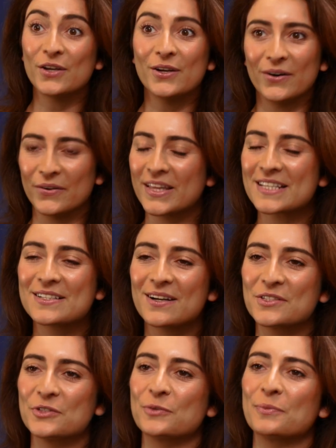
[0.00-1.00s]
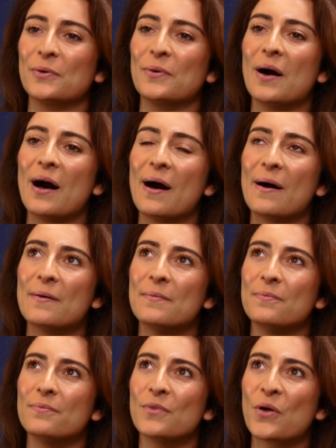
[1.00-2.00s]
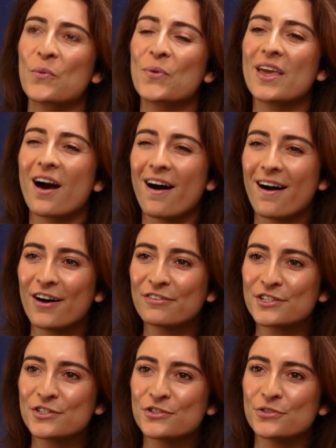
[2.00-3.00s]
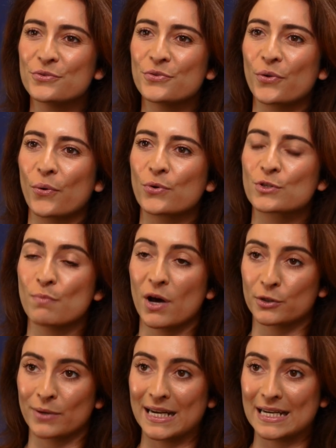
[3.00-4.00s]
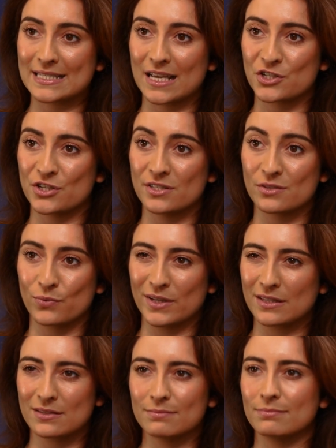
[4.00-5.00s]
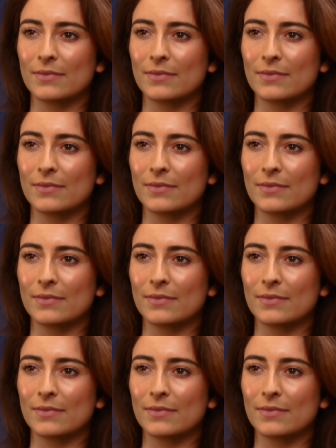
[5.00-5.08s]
No, that's not doable. We often do those moderated sessions with